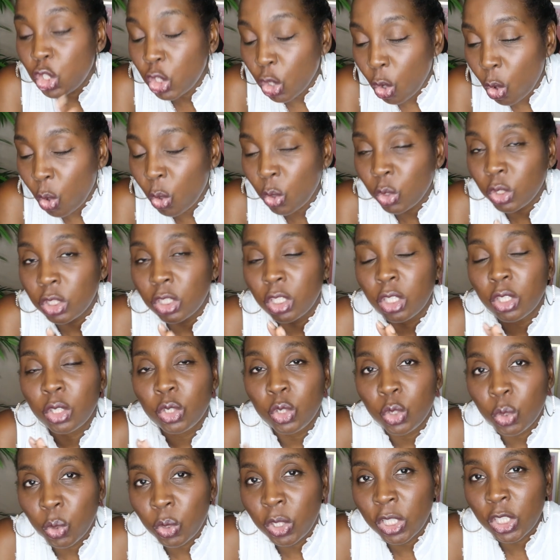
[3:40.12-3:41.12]
don't
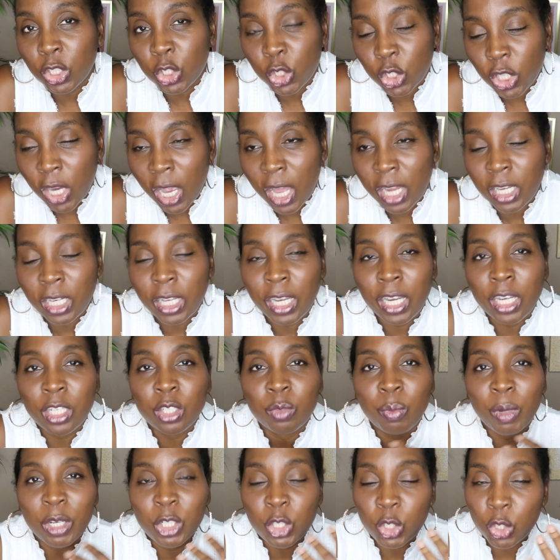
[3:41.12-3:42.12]
do this
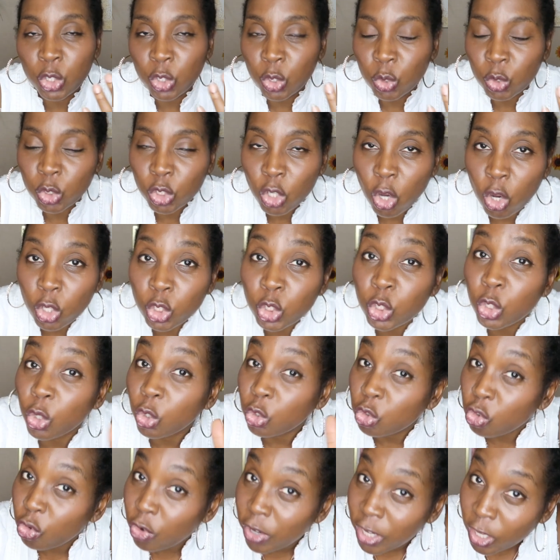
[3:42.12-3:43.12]
challenge make sure you talk to
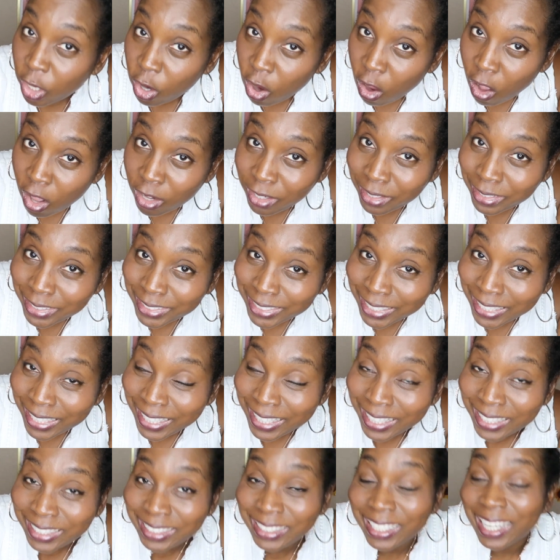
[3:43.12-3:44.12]
your
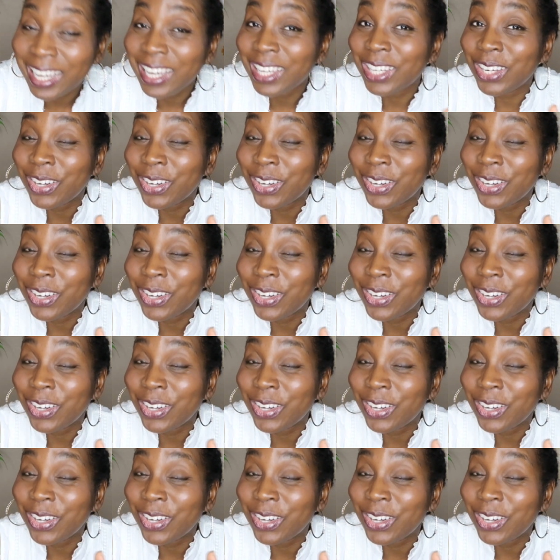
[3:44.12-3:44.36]
trichologist